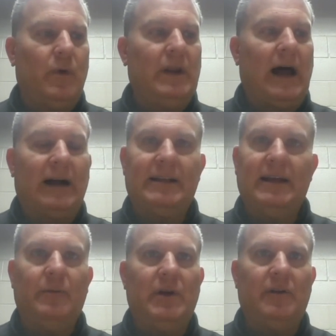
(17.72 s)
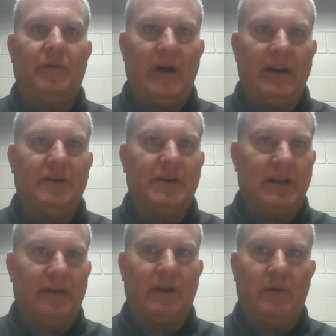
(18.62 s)
locked in and we defended
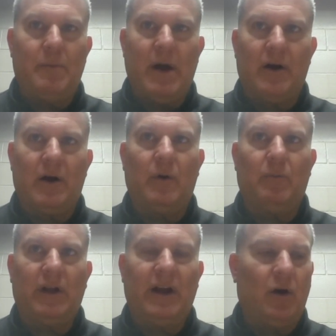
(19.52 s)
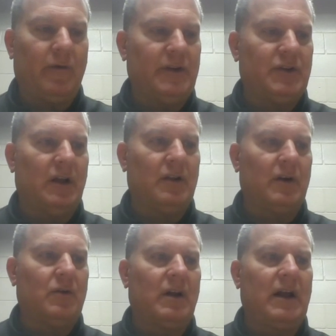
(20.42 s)
significantly better. We played off each other.
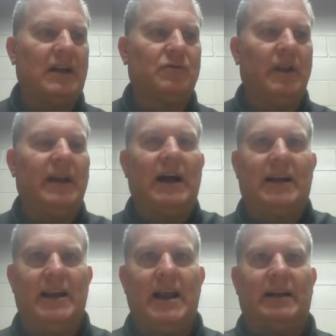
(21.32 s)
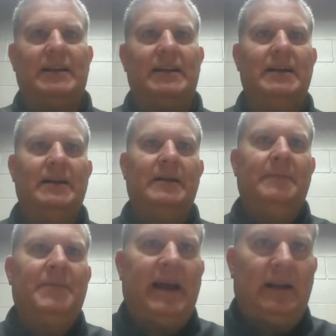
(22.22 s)
I thought our guys really got connected,
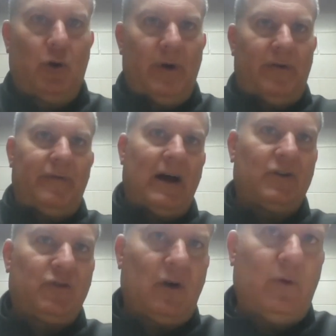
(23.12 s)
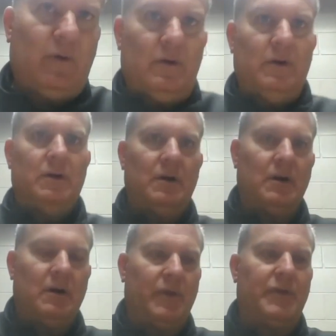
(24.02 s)
had a little bit of foul trouble
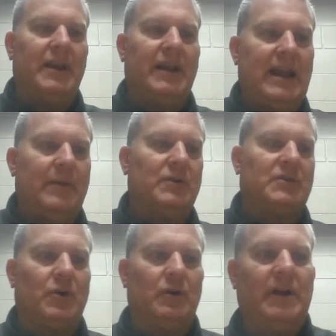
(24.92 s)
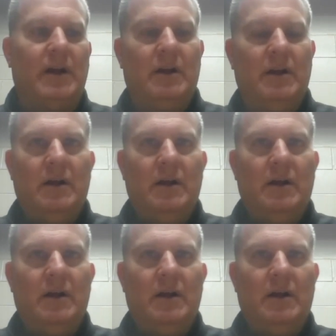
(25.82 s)
within the game, which certainly